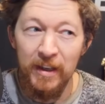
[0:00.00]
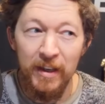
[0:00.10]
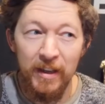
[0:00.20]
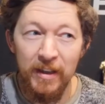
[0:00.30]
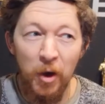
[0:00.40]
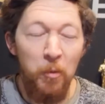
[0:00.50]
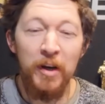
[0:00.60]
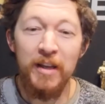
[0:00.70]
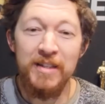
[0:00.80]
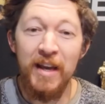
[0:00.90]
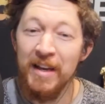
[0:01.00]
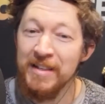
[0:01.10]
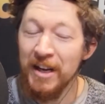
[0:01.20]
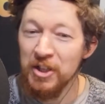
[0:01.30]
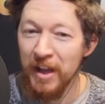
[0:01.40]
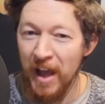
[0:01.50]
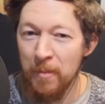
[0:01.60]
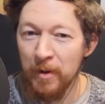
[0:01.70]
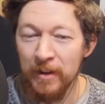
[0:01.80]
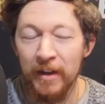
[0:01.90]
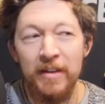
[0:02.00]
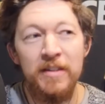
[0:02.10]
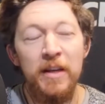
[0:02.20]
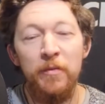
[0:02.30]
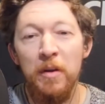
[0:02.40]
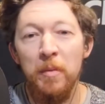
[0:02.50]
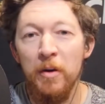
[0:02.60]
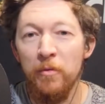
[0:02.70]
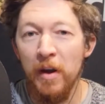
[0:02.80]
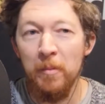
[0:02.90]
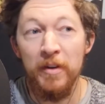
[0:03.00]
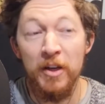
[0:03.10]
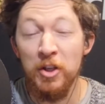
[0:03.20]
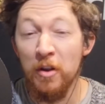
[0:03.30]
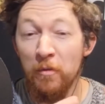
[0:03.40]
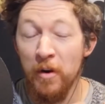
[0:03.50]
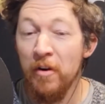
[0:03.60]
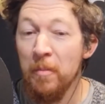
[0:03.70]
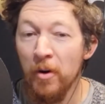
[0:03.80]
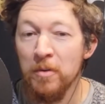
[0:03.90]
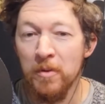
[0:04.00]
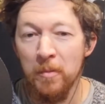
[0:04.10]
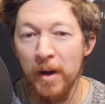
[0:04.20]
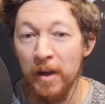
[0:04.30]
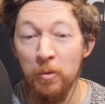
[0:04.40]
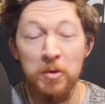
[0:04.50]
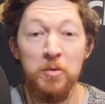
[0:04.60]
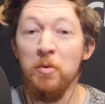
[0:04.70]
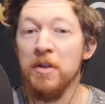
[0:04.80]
no one can say has actually happened. Like there's definitely been a fragmentation at the very bottom of the market, which was always going to